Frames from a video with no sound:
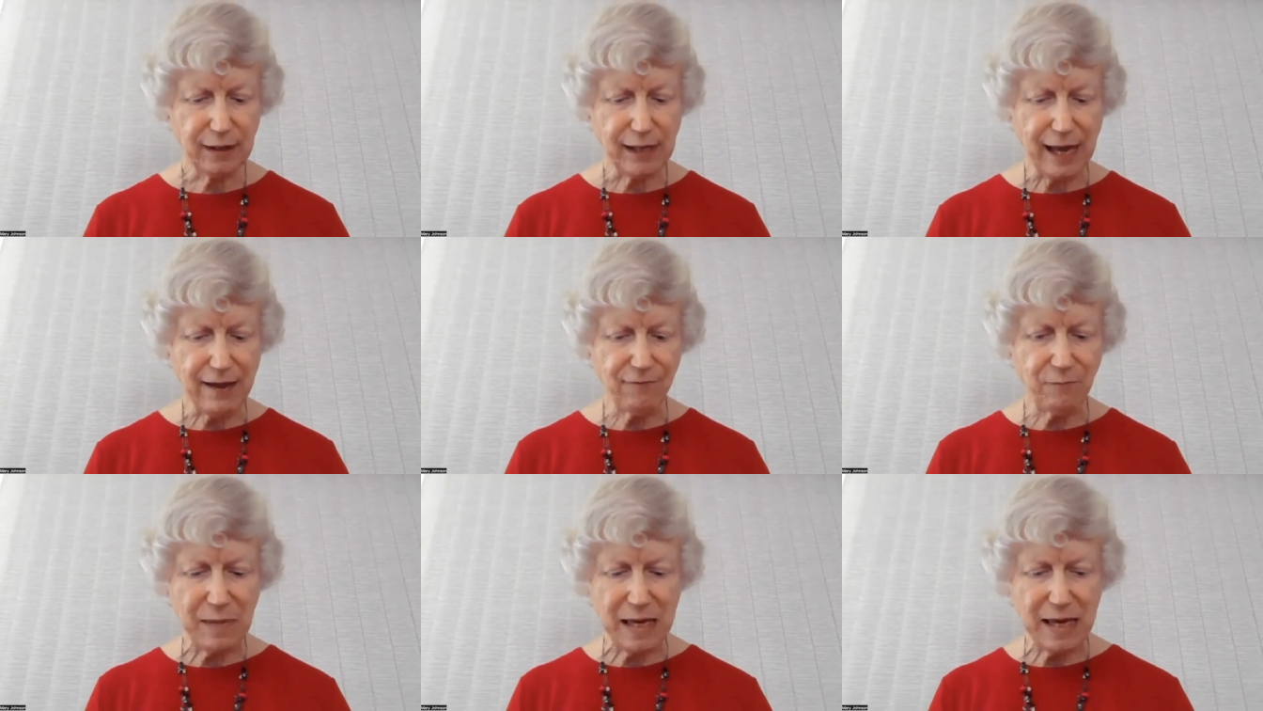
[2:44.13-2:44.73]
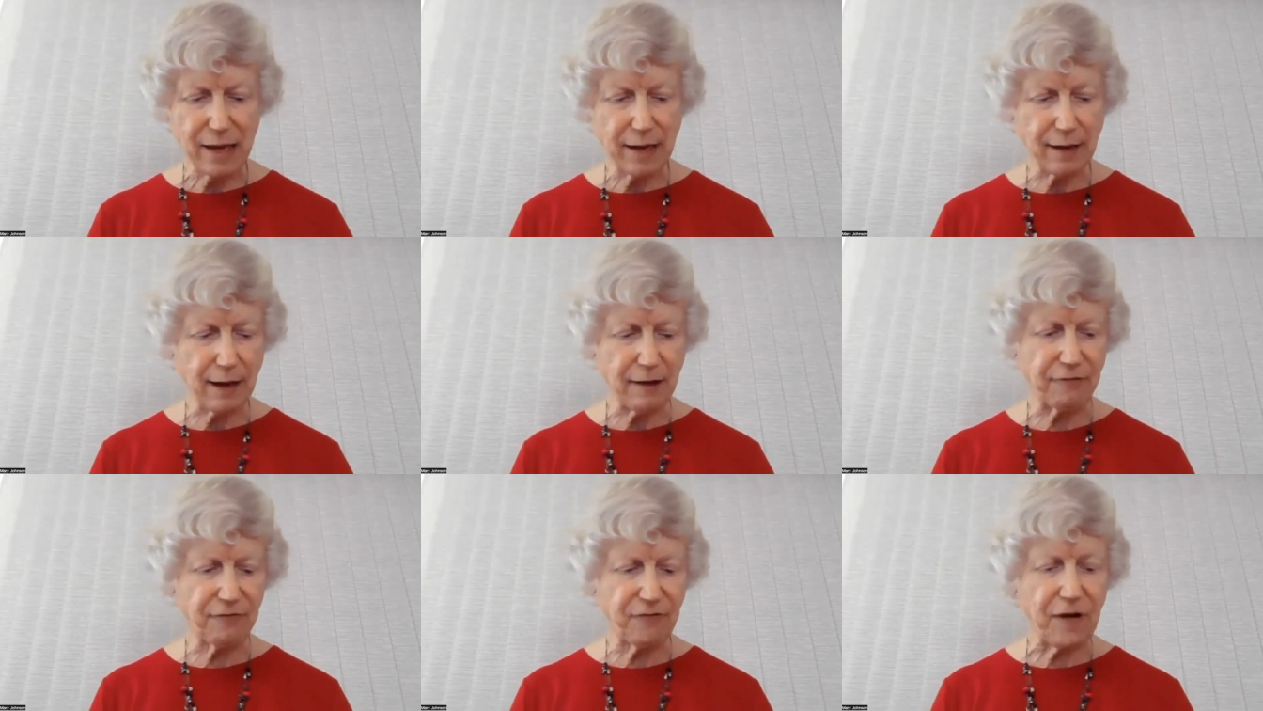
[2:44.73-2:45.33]
gave me a,
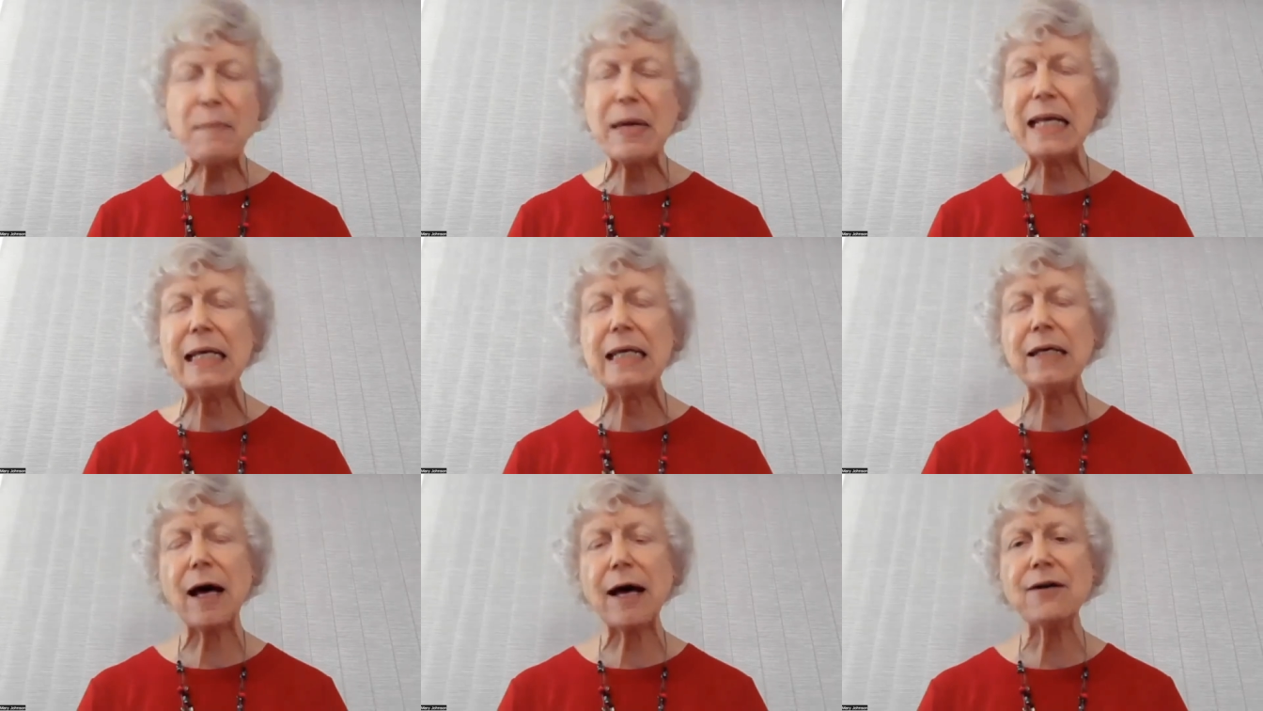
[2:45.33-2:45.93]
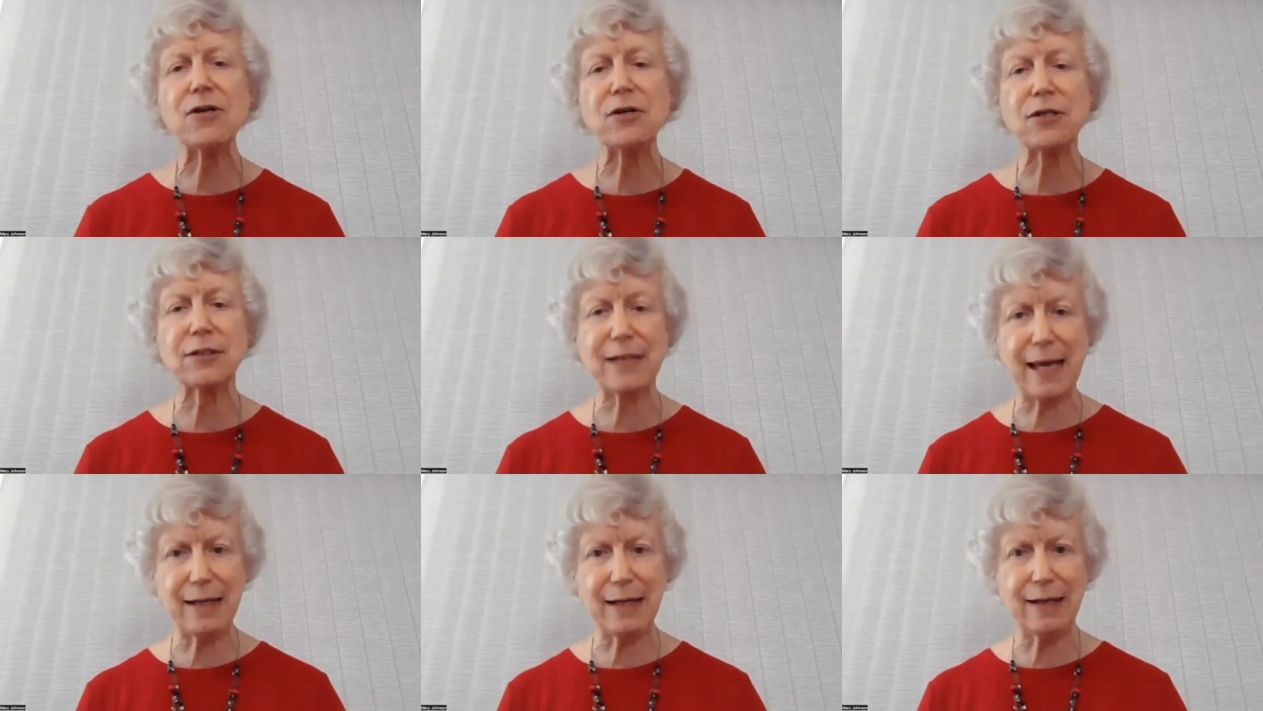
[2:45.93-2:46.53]
a feminine
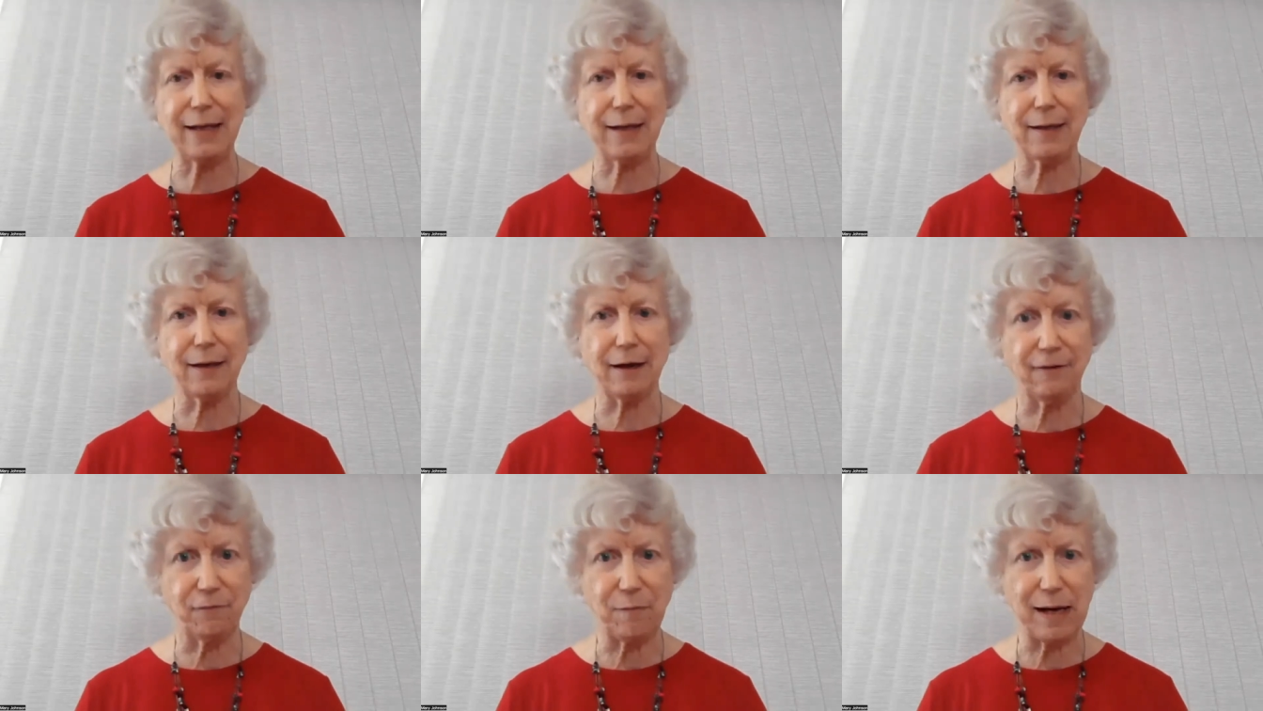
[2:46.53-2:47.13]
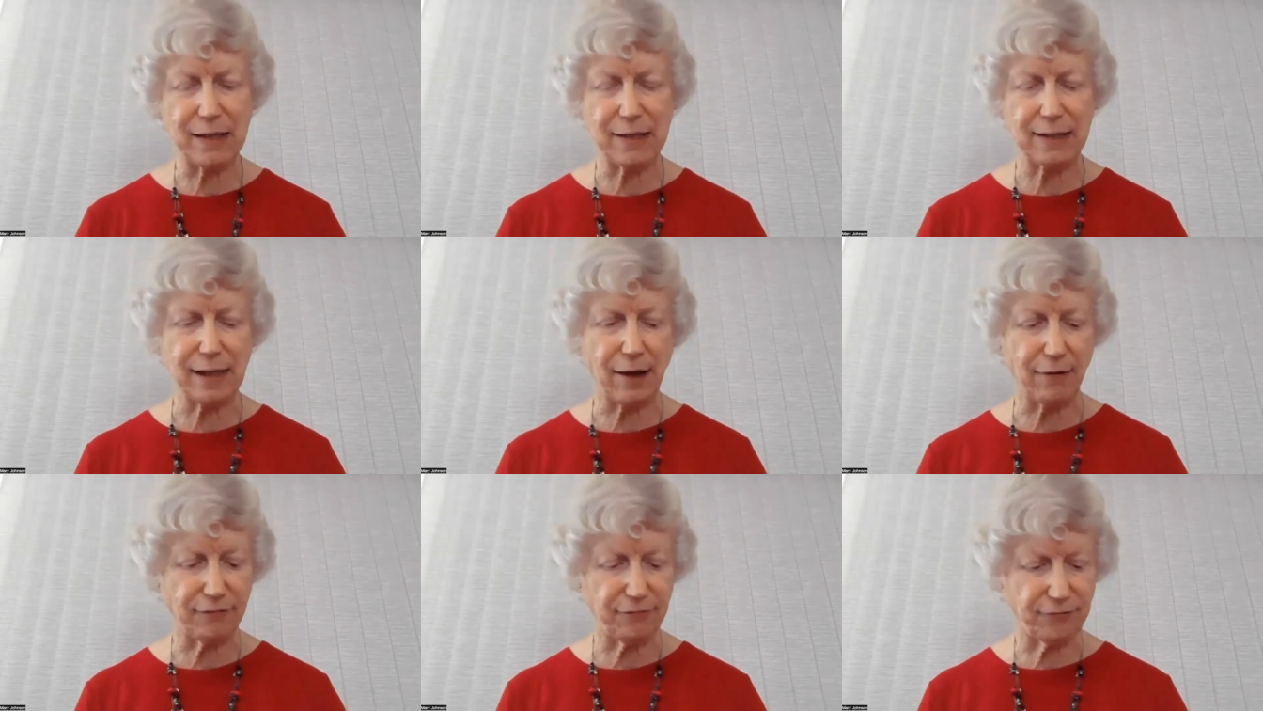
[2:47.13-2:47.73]
understanding of
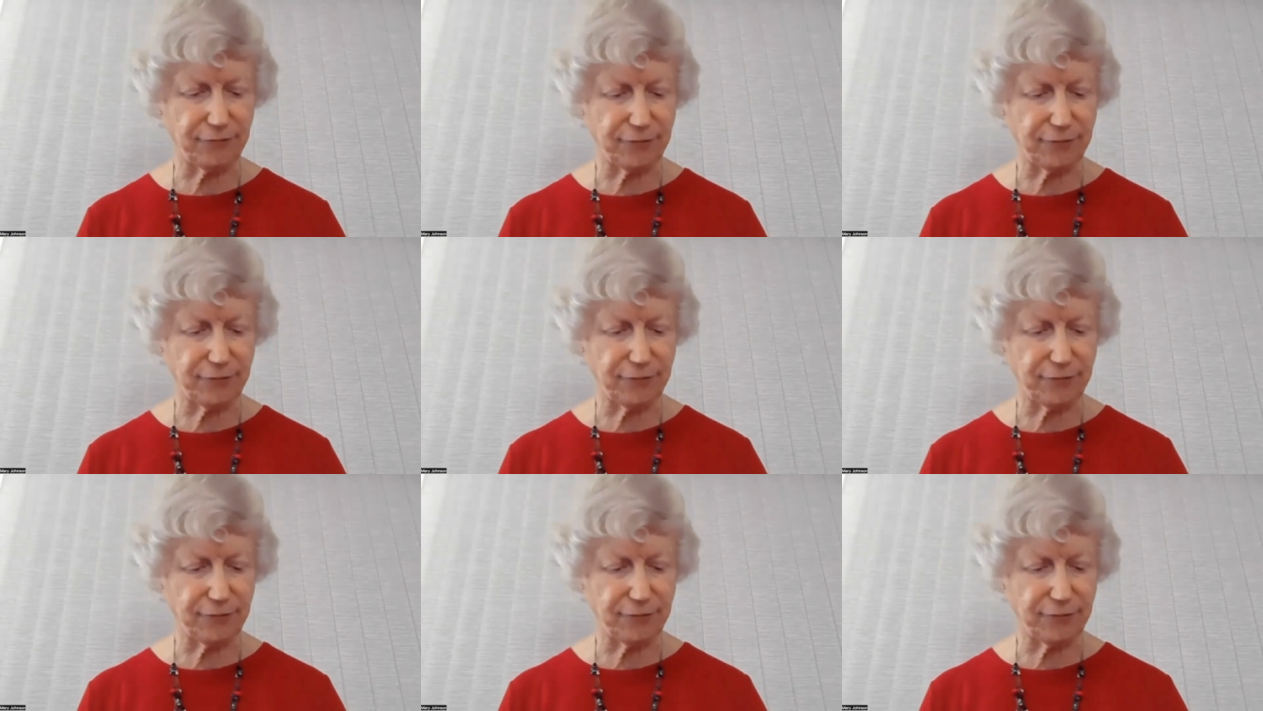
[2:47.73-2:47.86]
myself.